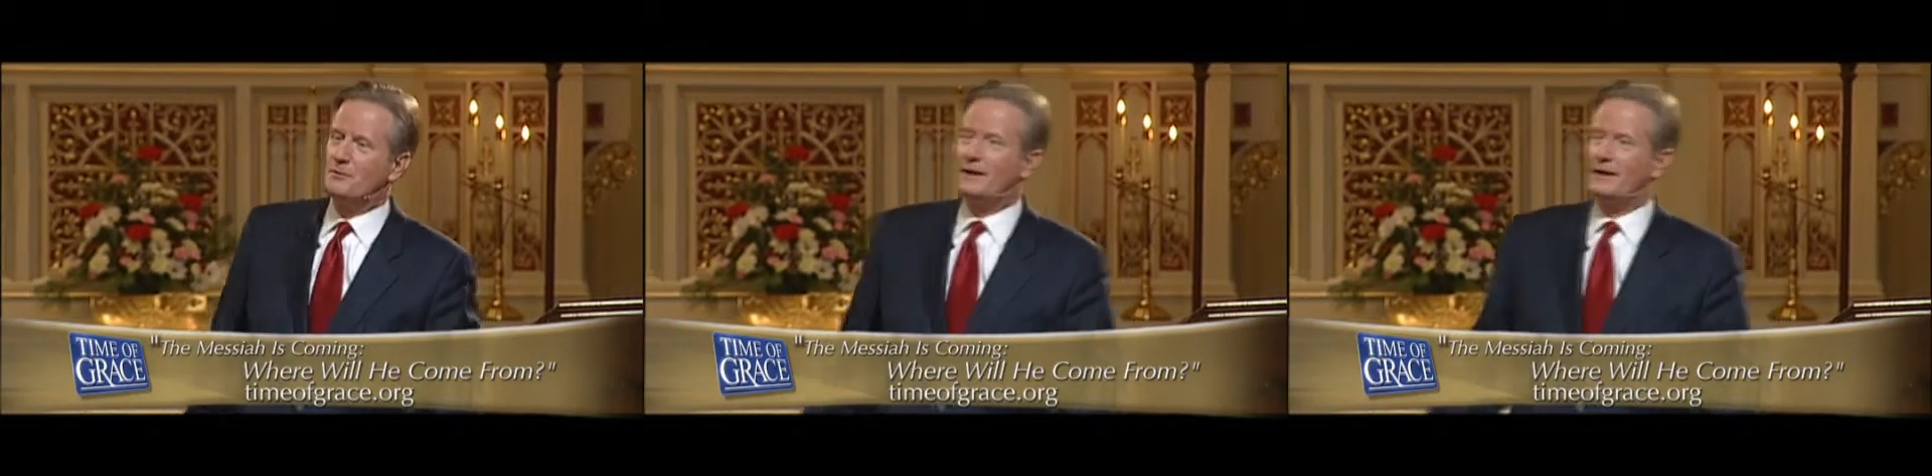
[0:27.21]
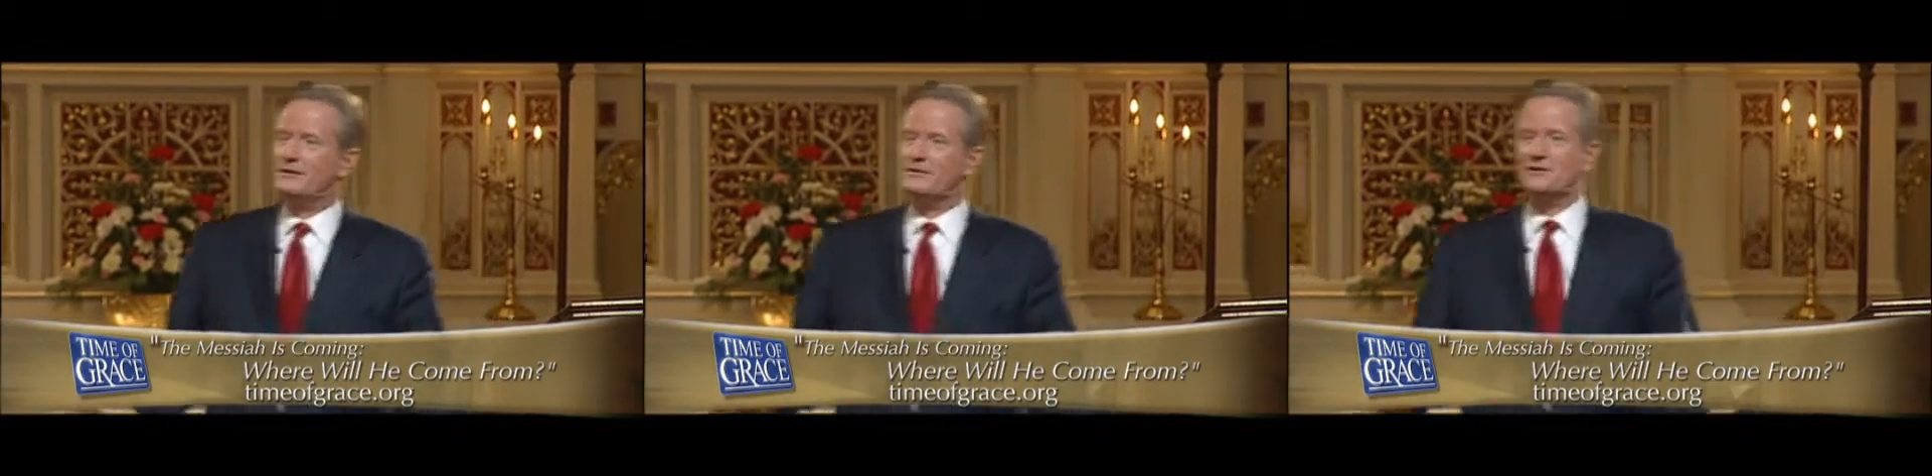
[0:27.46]

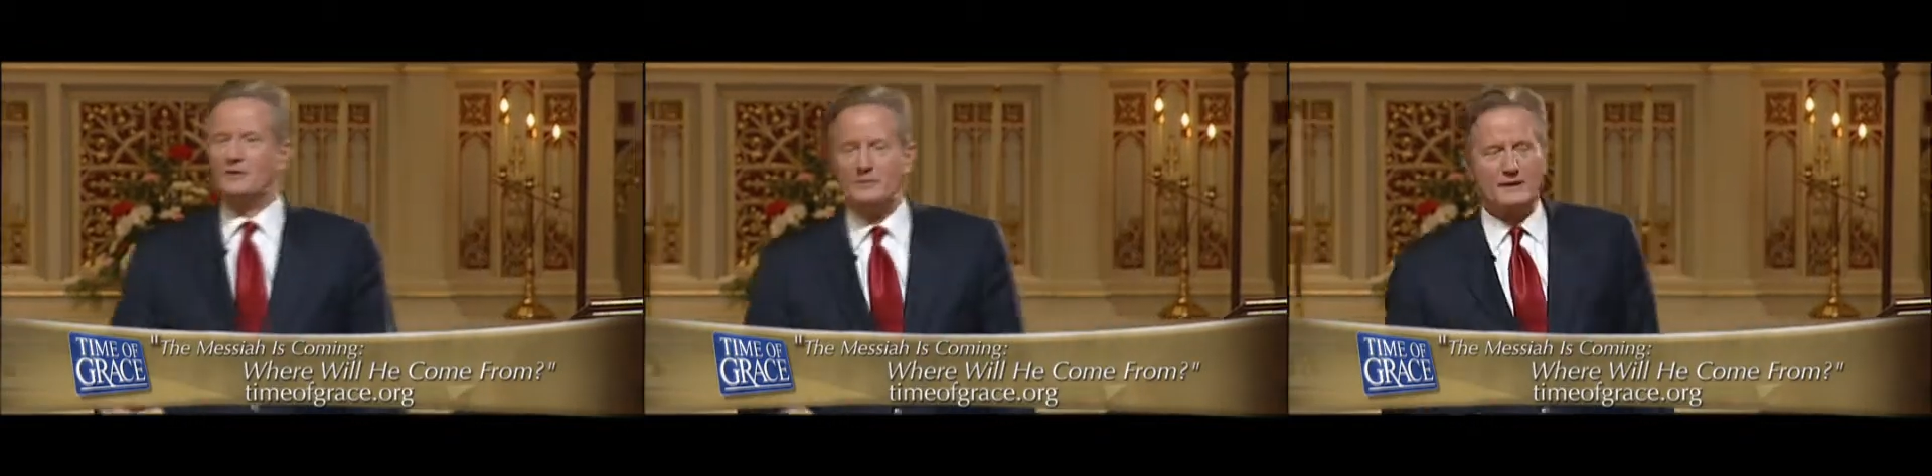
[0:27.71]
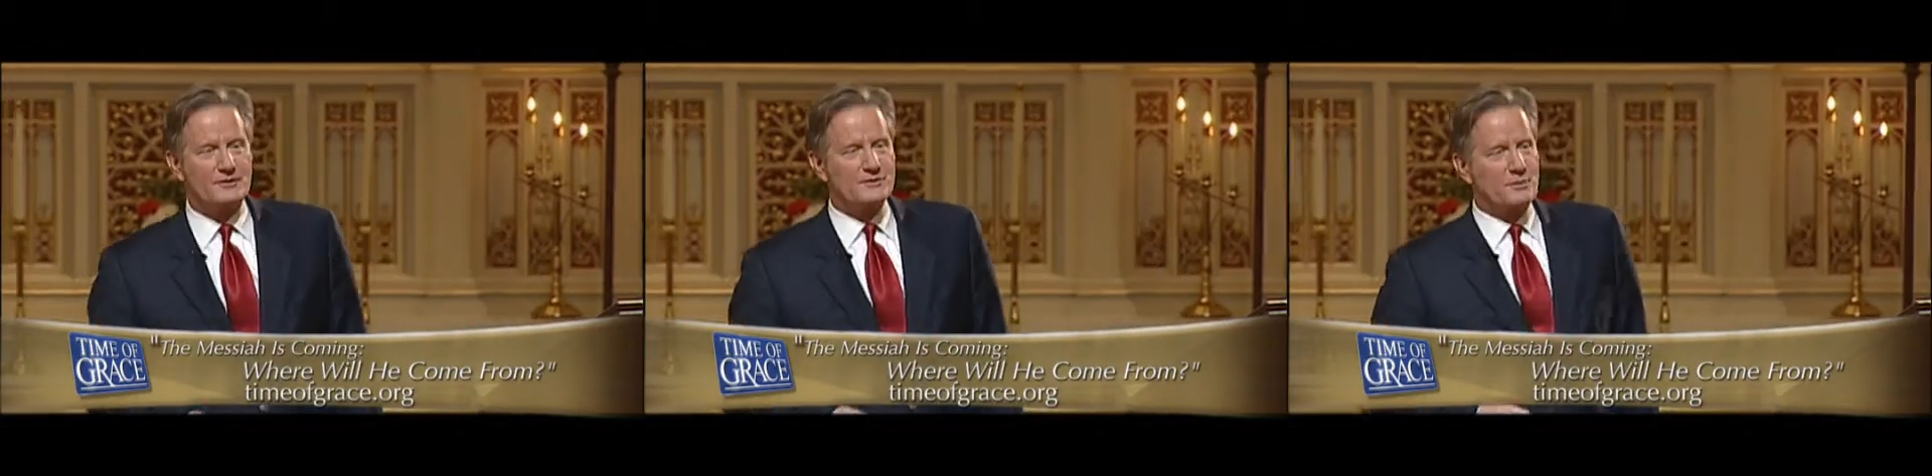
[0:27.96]
Packers and the
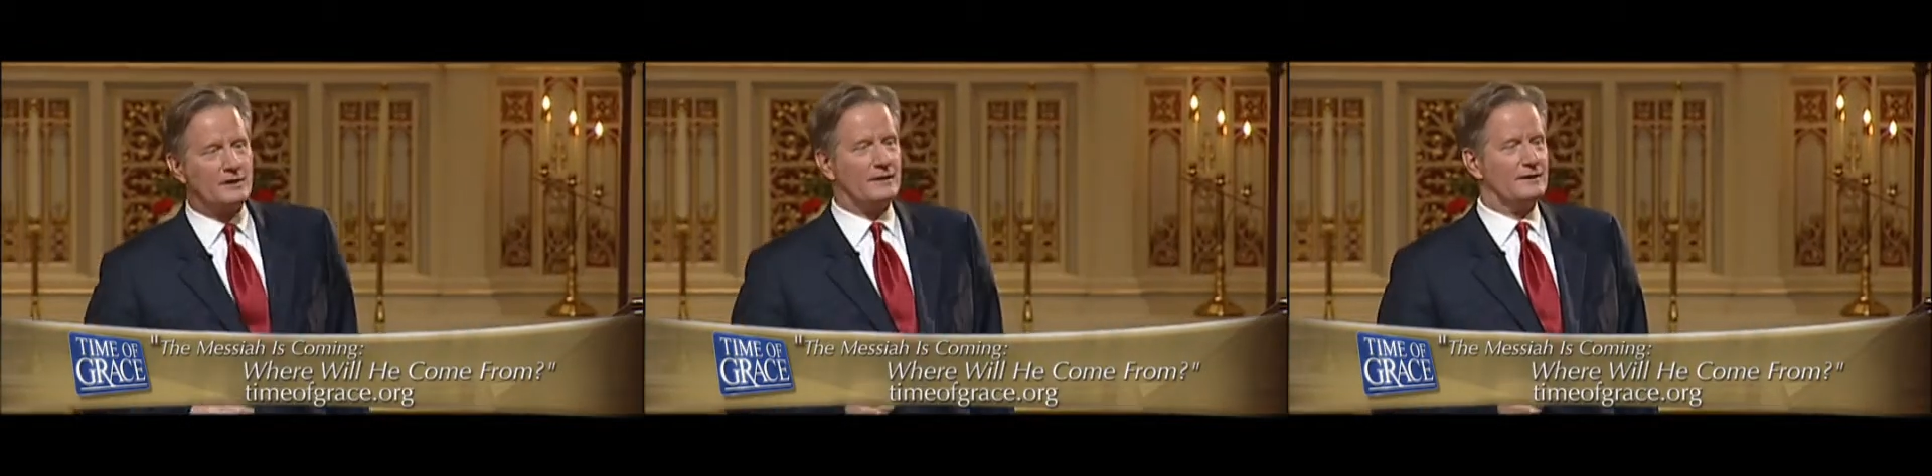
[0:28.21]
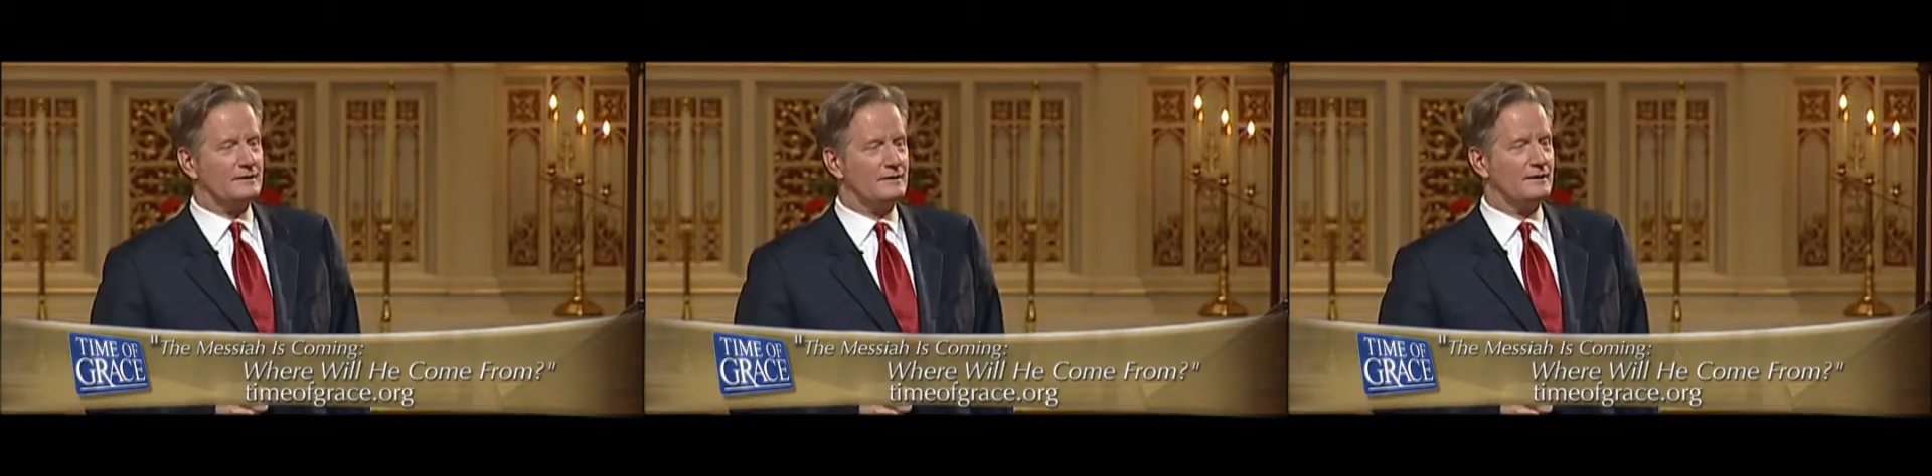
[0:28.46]
Bears play
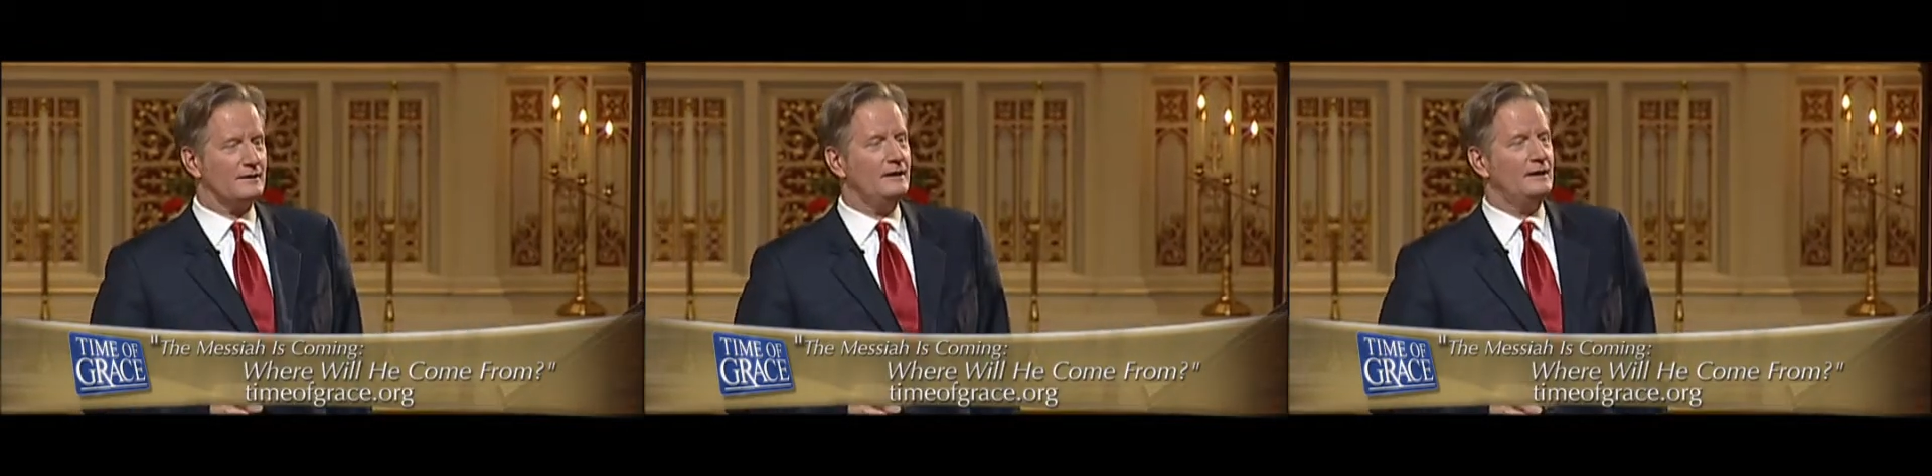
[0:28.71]
a little